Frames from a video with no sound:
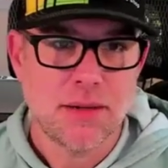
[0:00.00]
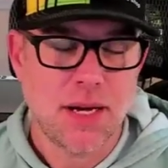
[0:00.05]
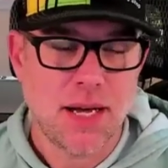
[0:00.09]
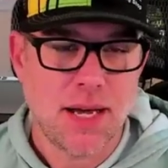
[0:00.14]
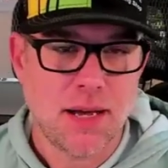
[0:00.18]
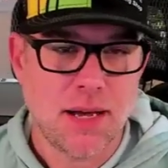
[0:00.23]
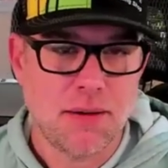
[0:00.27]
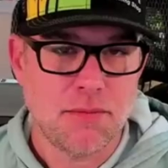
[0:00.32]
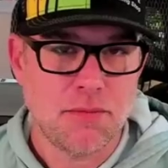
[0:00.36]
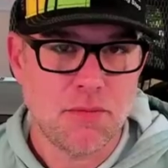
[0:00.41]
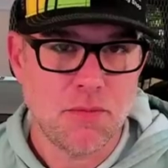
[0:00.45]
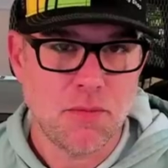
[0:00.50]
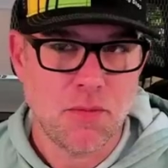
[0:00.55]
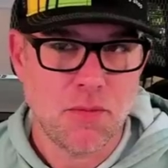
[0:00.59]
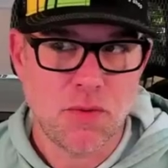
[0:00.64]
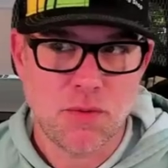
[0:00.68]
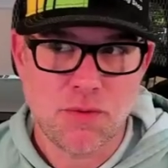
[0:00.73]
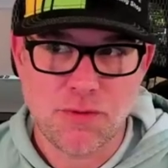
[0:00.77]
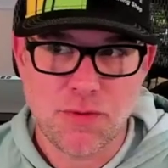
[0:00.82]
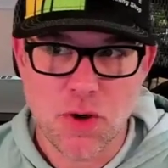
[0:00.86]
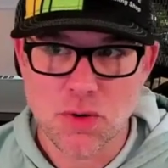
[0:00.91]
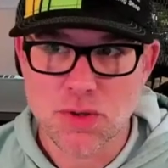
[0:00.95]
Uh,
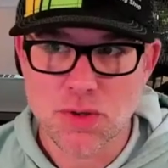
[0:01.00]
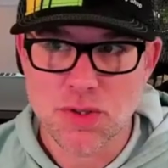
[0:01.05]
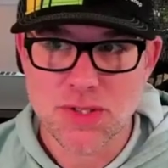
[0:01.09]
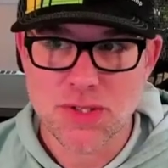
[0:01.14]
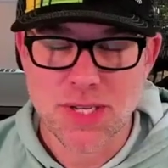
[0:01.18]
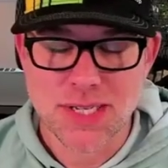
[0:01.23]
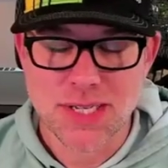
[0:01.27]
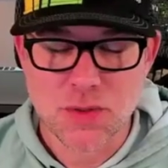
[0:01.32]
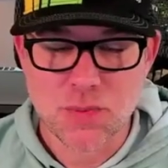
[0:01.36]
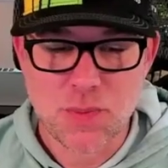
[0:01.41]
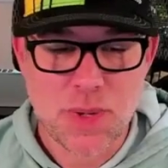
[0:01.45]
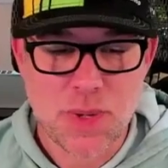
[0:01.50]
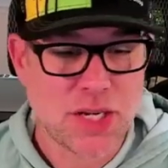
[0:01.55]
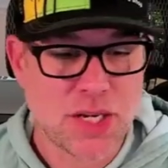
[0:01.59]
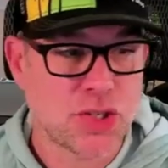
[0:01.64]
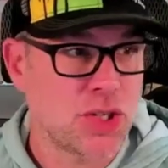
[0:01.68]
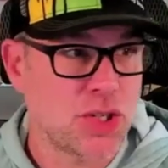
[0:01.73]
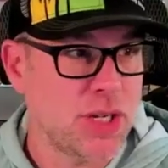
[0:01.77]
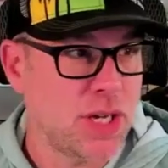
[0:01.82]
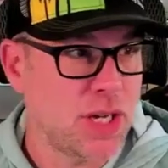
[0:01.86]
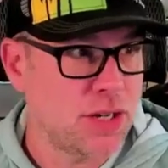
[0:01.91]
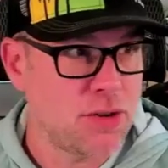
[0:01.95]
Folks,
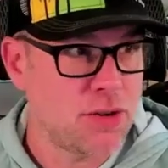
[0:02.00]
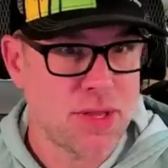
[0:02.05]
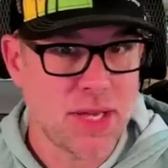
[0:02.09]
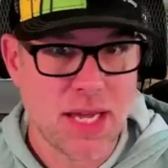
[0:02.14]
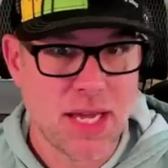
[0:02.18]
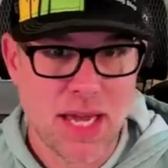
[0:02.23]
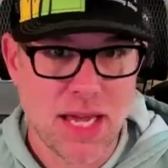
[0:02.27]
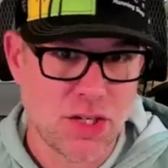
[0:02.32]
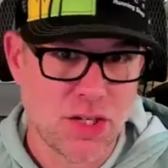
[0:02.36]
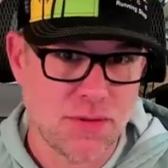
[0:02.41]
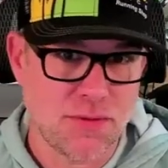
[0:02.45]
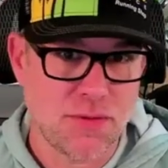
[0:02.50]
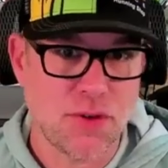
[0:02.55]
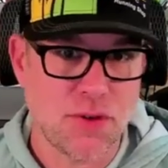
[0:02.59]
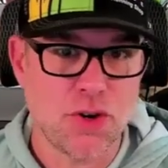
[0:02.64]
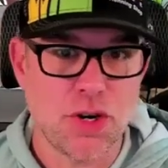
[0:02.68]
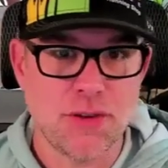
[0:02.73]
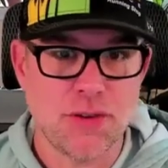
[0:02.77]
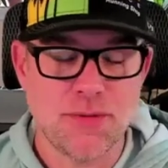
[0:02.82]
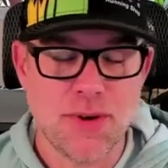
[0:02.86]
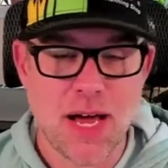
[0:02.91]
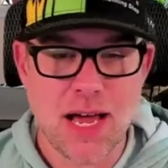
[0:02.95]
especially under the age of
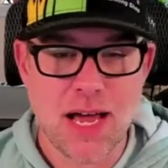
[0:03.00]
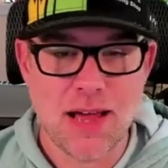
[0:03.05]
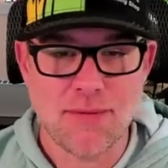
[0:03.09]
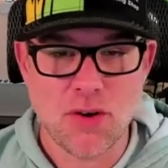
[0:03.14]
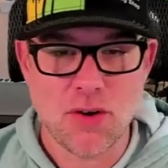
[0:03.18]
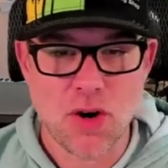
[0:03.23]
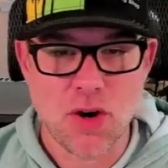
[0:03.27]
35,